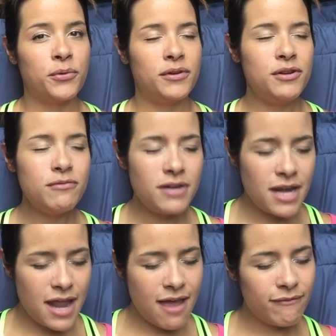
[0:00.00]
You
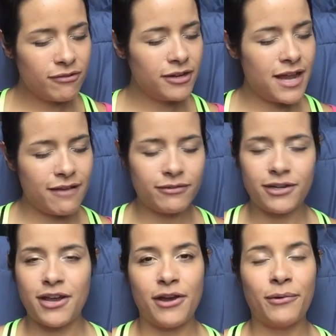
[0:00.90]
never
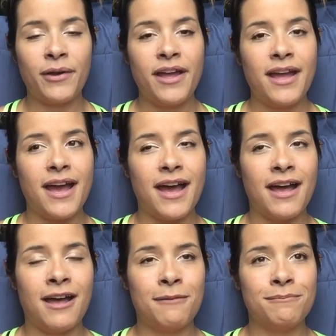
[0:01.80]
know
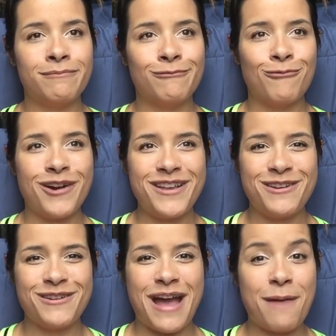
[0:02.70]
how
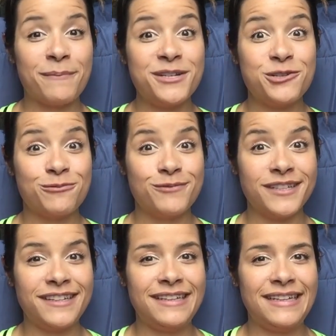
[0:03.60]
much you're
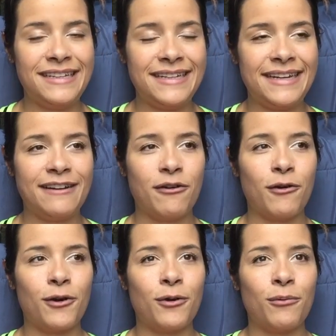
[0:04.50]
really eating,
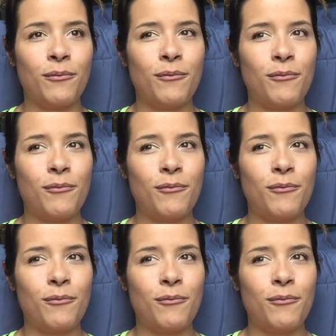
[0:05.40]
or